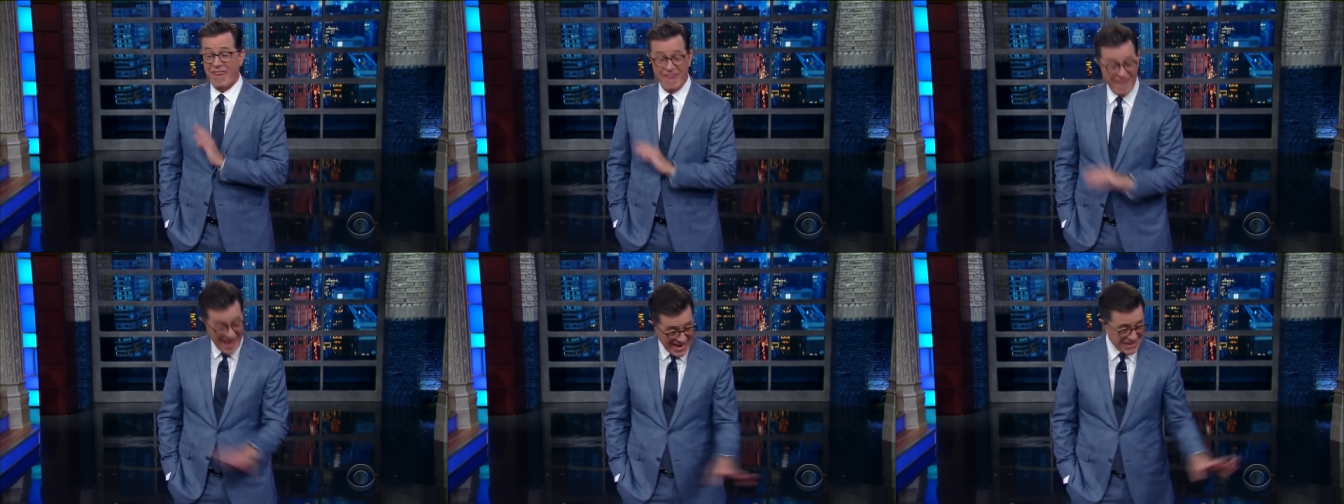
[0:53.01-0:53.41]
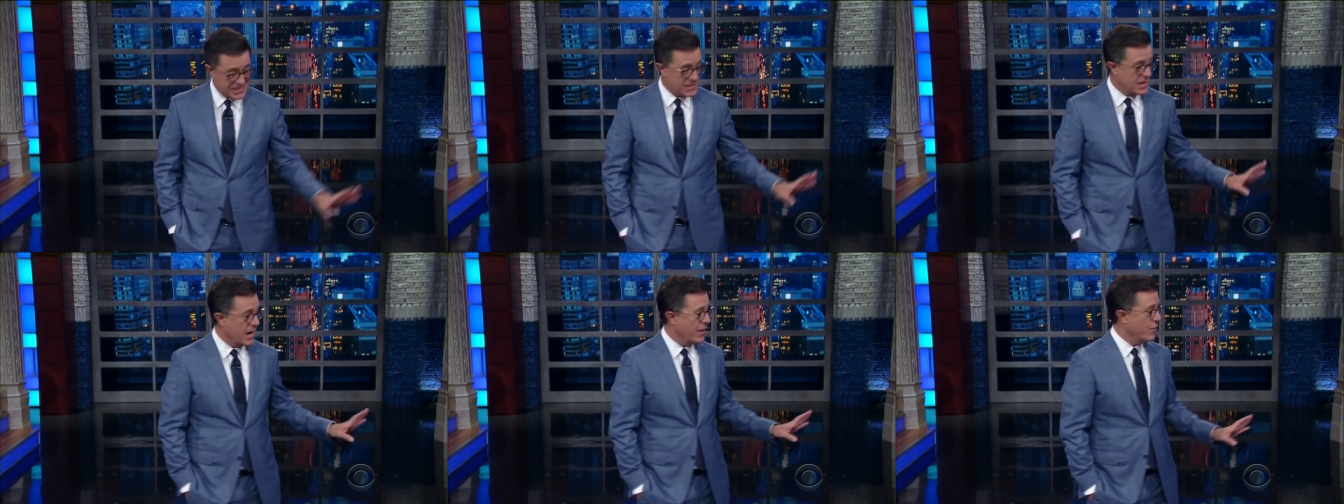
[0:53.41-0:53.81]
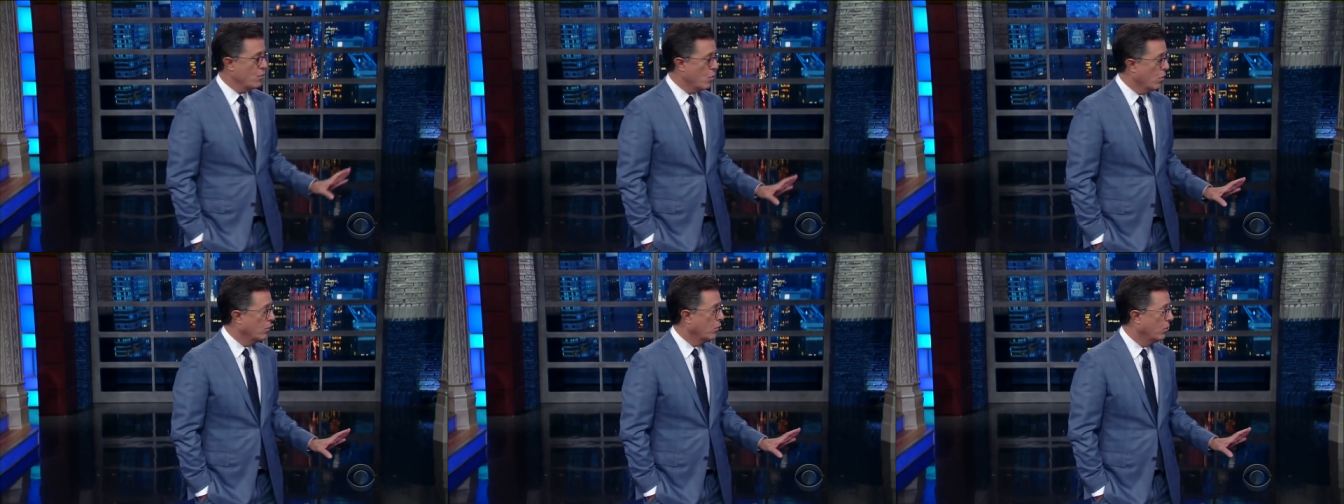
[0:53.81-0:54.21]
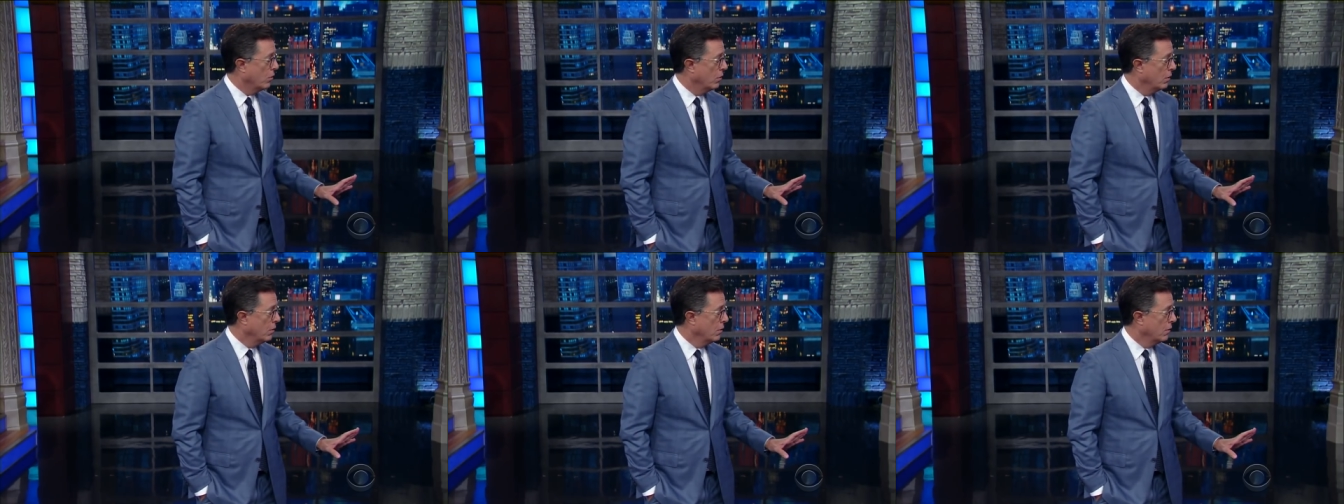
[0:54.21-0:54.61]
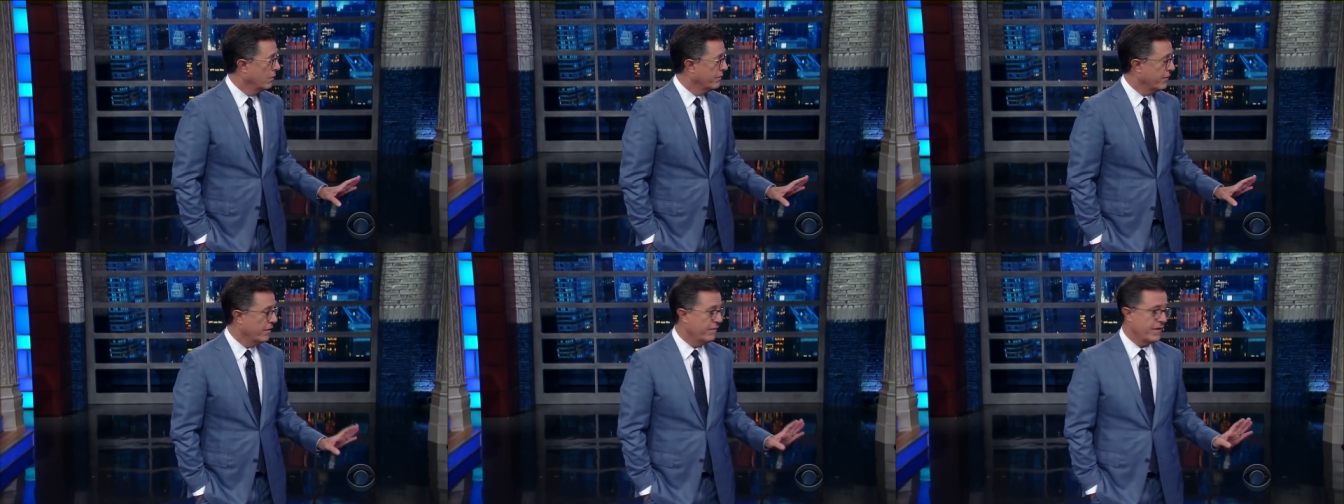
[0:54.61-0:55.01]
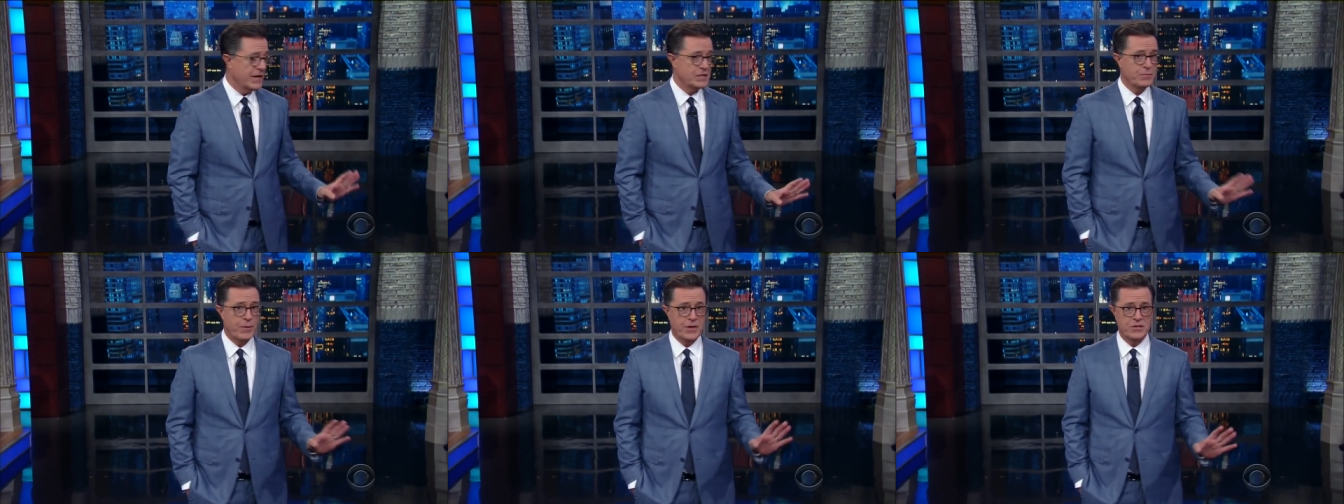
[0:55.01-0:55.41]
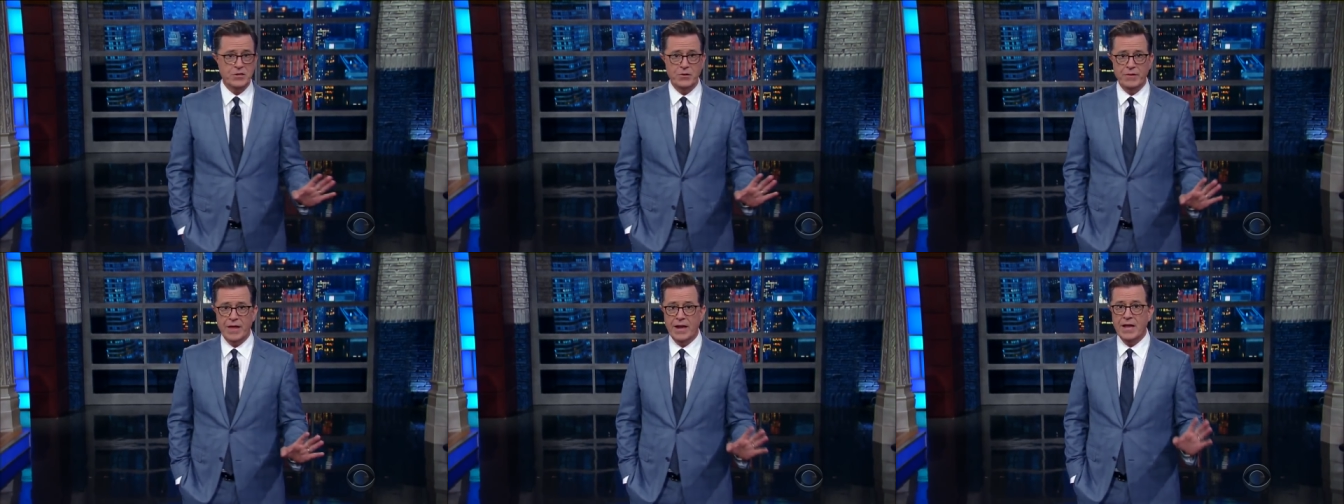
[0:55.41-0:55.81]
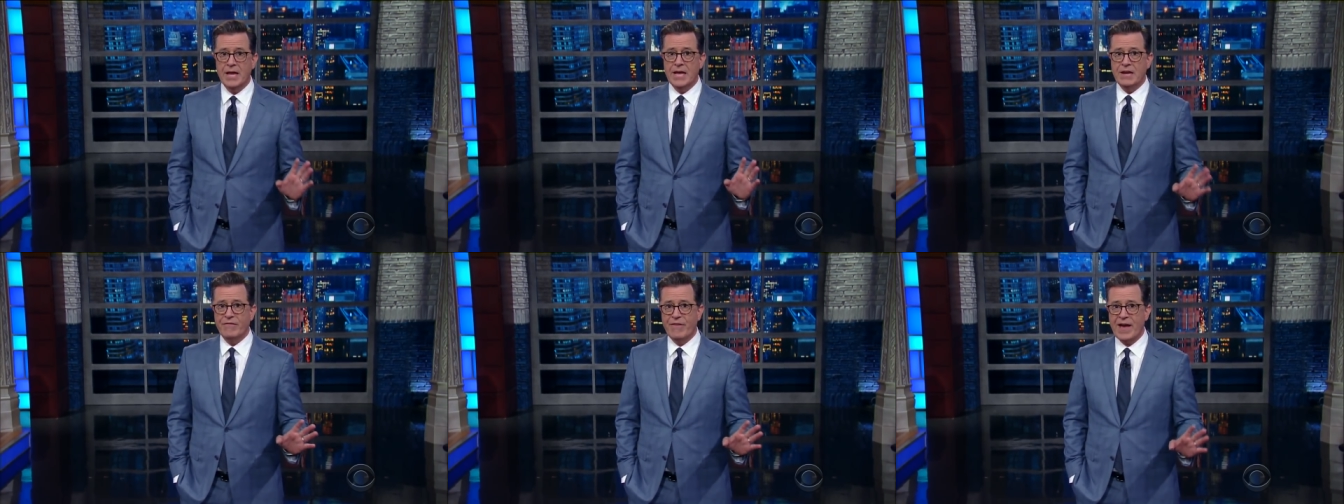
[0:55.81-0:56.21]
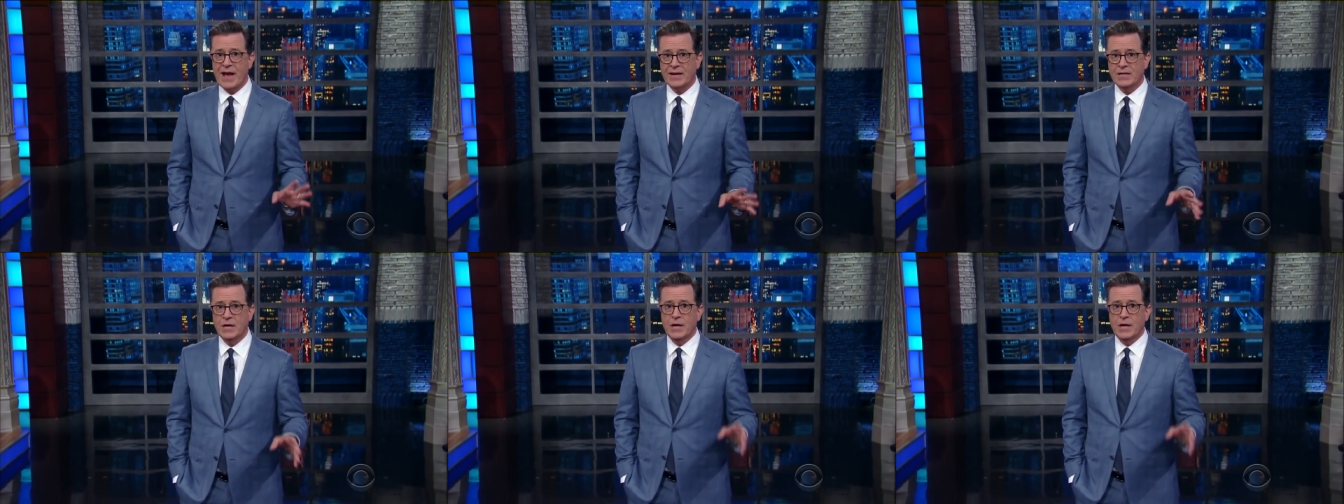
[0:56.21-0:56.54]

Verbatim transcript: That's not normal for a vice president to do that. In fact,